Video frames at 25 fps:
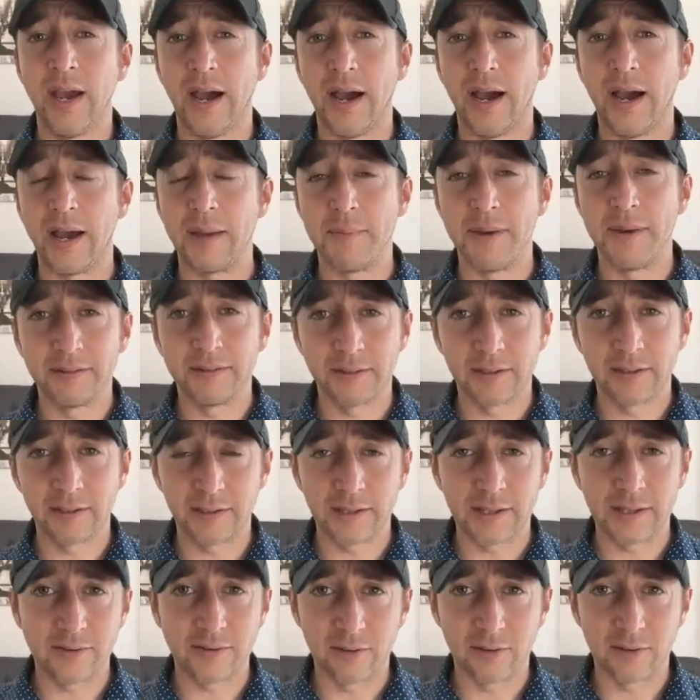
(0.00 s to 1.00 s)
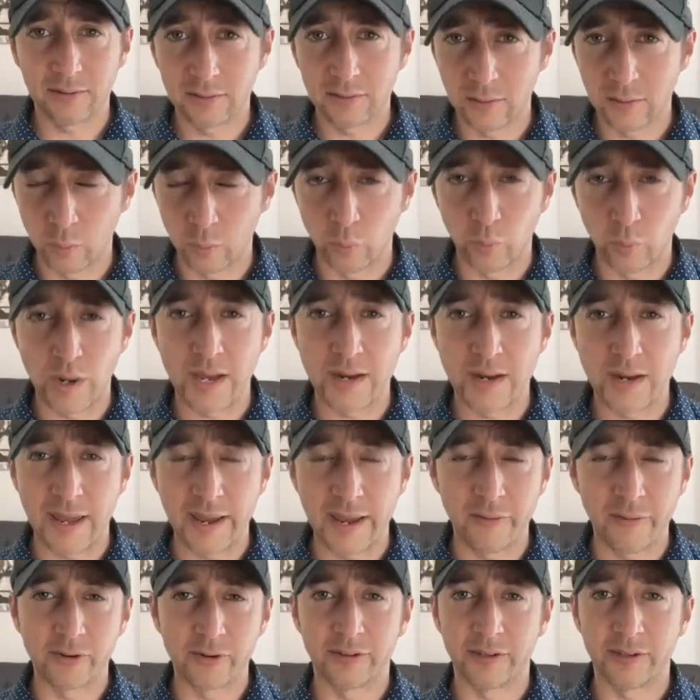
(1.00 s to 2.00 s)
I basically just read
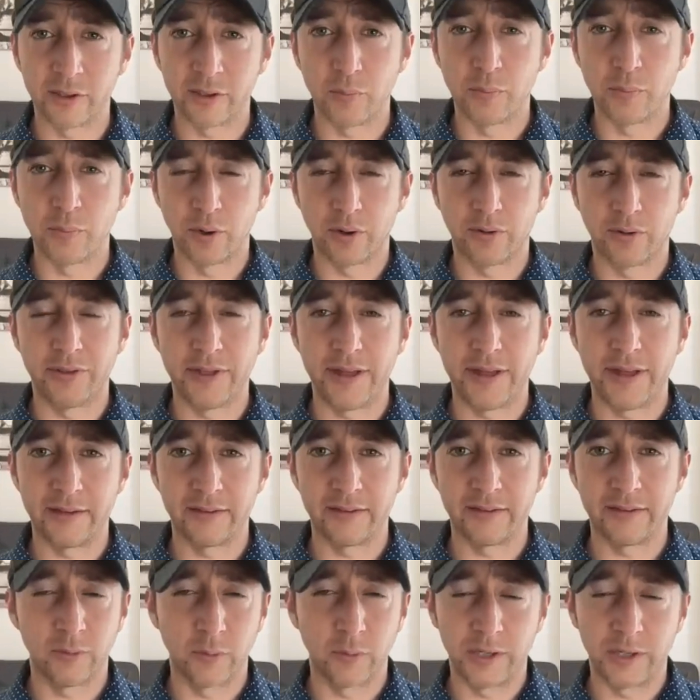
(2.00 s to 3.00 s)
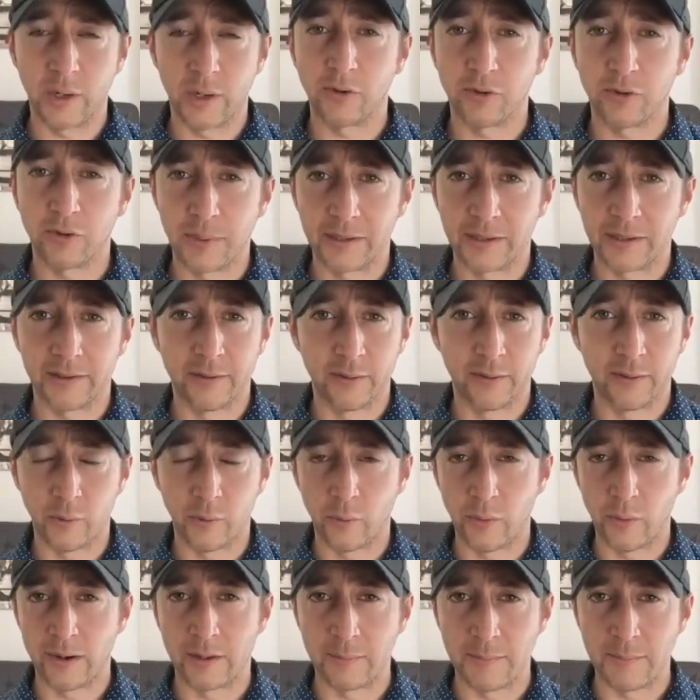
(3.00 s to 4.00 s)
every single book that someone I respected
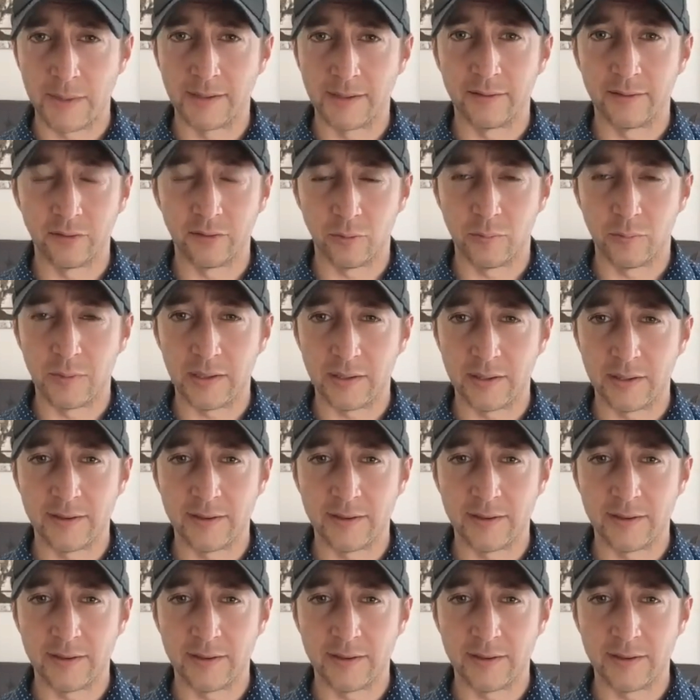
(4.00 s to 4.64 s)
recommended to me.